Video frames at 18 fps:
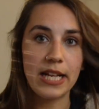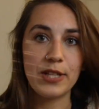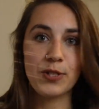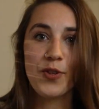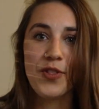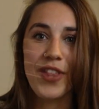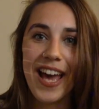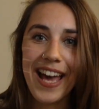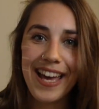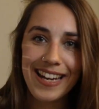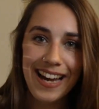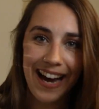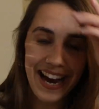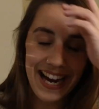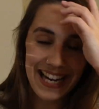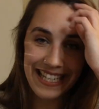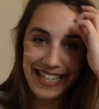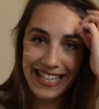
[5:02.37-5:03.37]
and so then
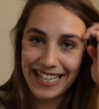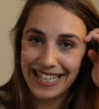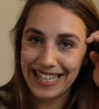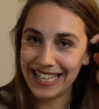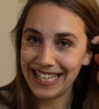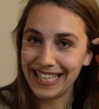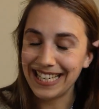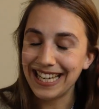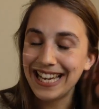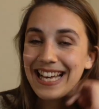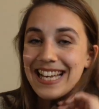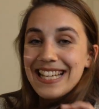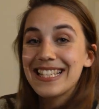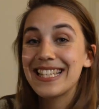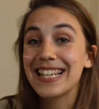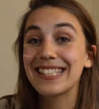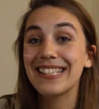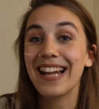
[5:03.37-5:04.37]
I knitted
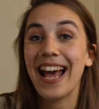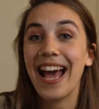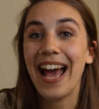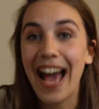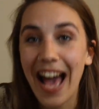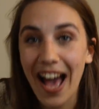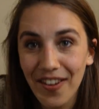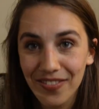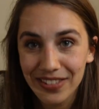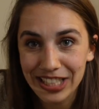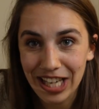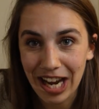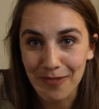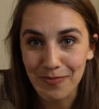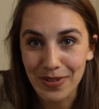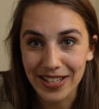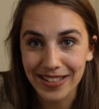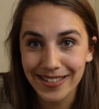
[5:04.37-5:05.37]
6.5
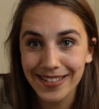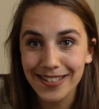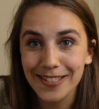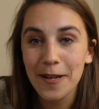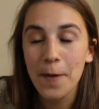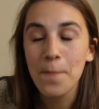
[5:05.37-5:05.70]
diamonds,